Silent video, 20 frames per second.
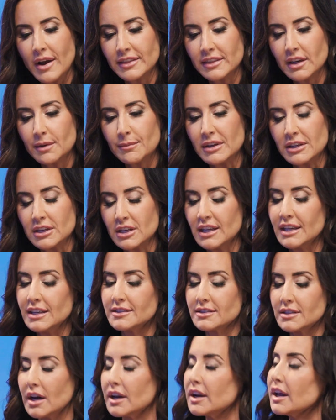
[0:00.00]
I mean,
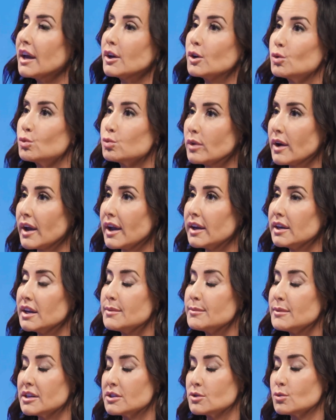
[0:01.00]
he's got
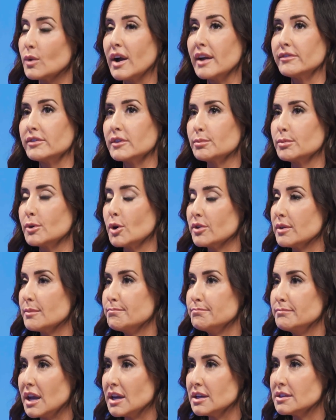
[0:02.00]
him and his wife, they're both
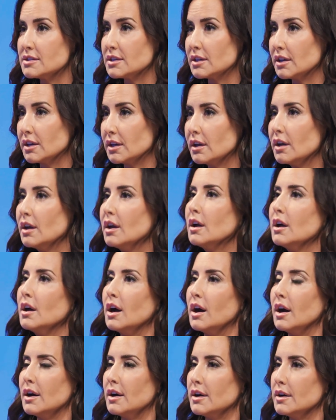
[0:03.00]
amazing
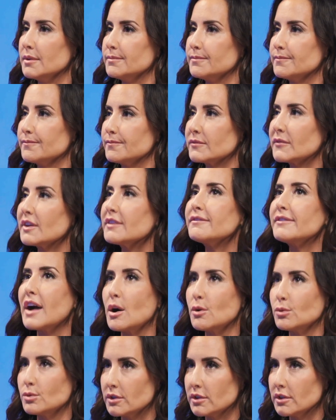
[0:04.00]

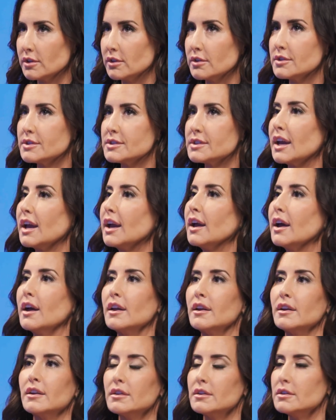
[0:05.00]
founders
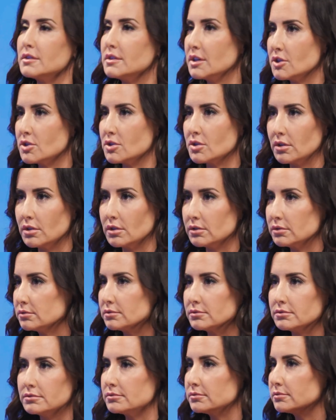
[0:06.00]
and digital
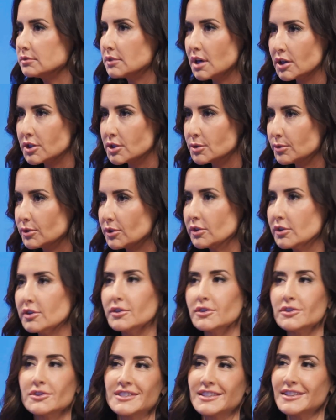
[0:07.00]

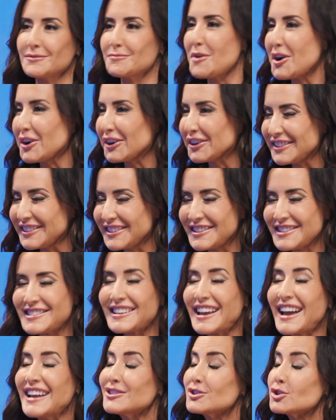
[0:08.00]
entrepreneurs and marketers.
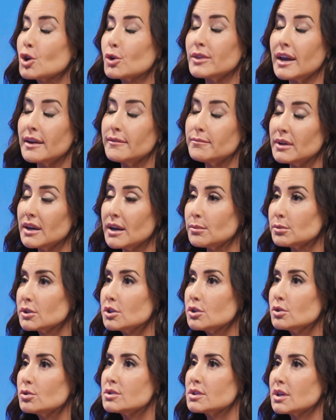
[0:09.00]
And so they've been able to
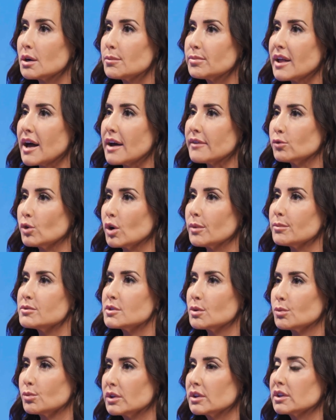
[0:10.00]
use their platforms
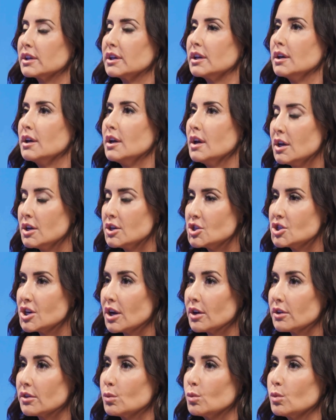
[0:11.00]
to really
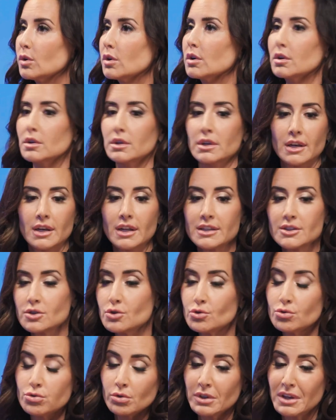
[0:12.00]
share the word, and it's
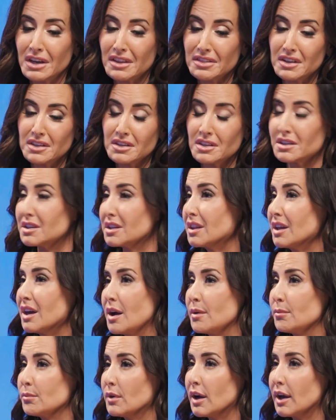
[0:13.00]
truly authentic to
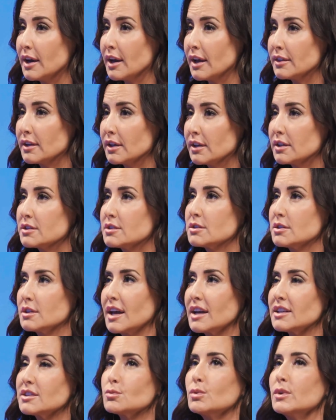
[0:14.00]
them. And I think
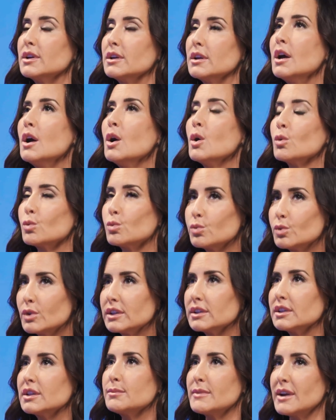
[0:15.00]
that's what
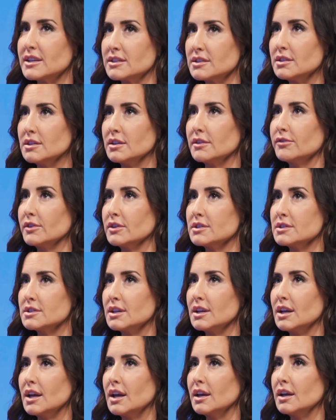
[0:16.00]
really makes a difference
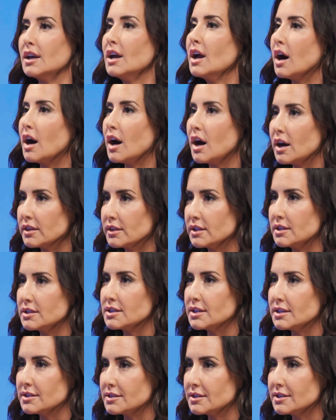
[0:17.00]
today,
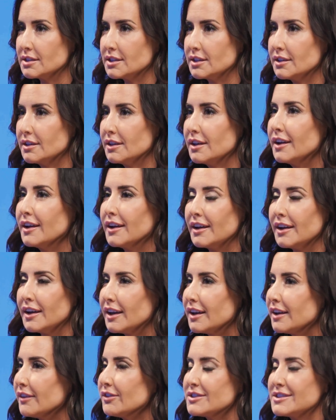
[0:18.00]
authenticity.
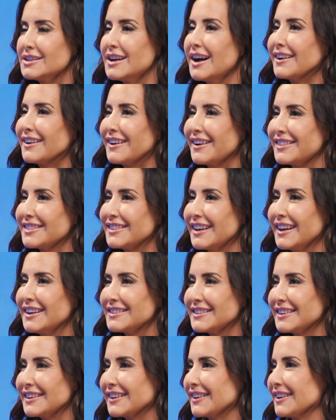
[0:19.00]
If it's not
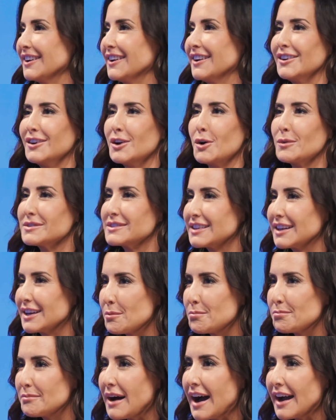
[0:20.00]
authentic, no one's going
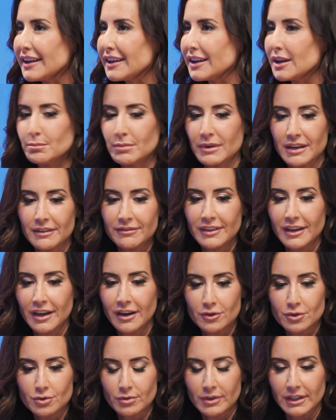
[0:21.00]
to buy it. But if
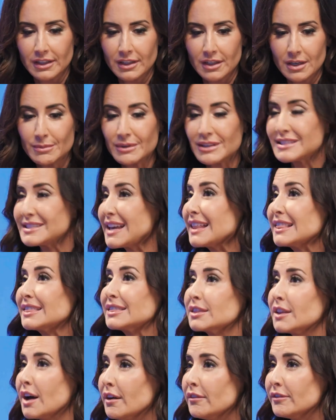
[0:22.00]
they're drinking it because they
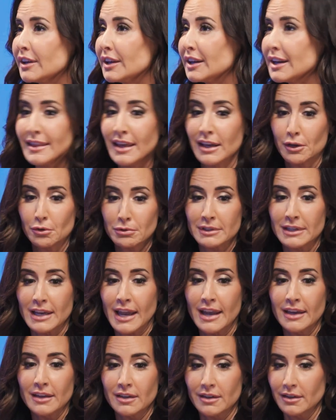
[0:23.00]
love it and they
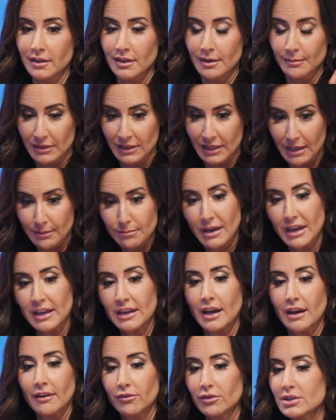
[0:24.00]
created it, I mean, they
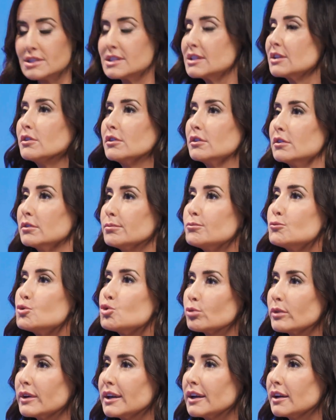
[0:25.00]
made every single
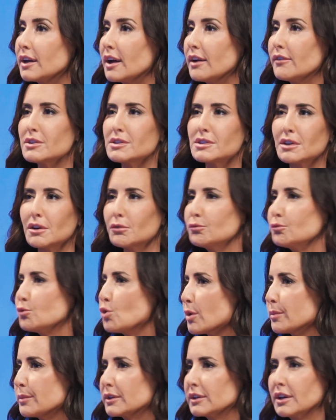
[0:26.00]
drink, every single
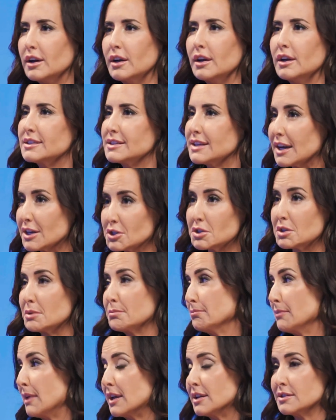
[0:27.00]
formula. It's actually
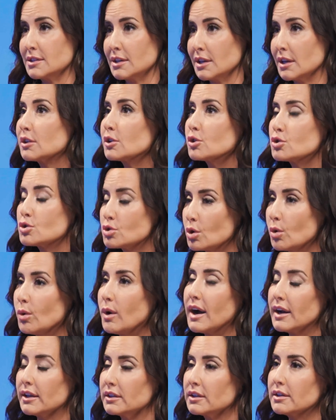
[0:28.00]
amazing. They're so
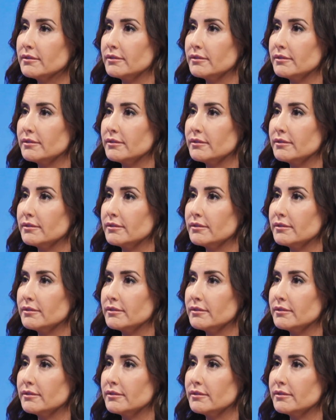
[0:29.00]
highly